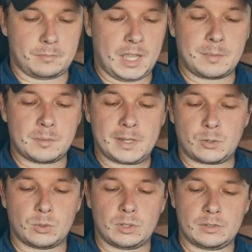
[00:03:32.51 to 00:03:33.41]
Maybe it'd be
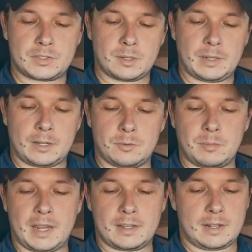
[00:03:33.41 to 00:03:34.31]
cool if somebody could
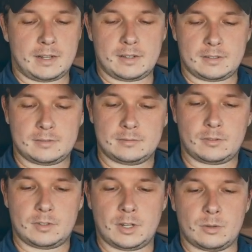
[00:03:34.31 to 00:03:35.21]
make,
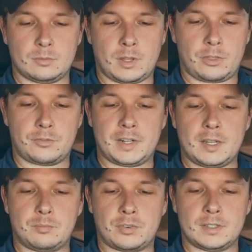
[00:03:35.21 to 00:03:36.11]
you know, a
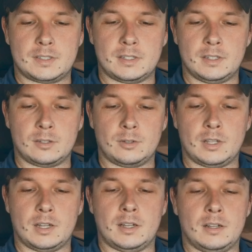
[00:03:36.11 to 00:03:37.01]
3D printed
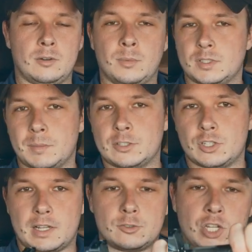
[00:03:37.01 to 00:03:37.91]
little, almost
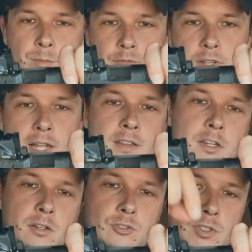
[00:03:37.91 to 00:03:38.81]
imagine like a chamber flap that
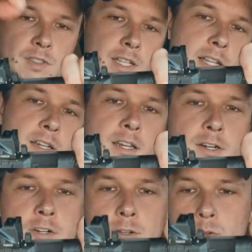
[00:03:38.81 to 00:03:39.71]
you could just stick in
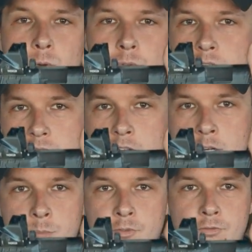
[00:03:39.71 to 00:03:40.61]
here and it'll hold the slide
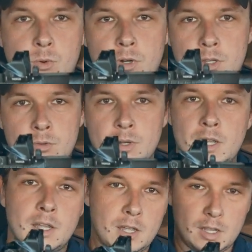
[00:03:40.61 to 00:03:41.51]
open for you,
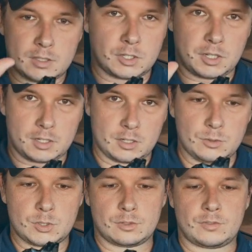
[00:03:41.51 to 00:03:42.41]
so you can
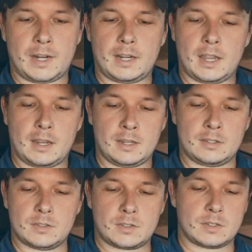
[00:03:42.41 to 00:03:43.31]
use your right
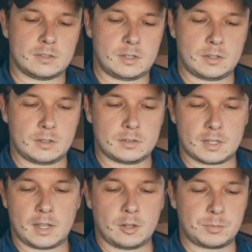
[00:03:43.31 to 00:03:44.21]
hand
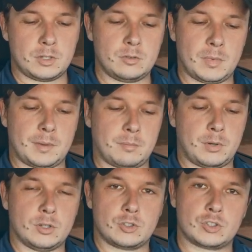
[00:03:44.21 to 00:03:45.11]
to help you maybe
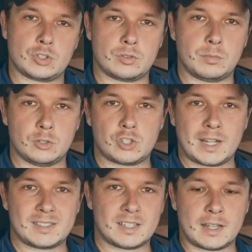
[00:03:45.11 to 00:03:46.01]
push
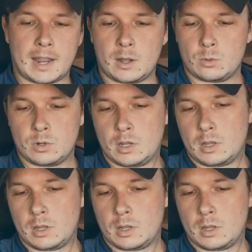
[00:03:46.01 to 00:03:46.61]
that side out.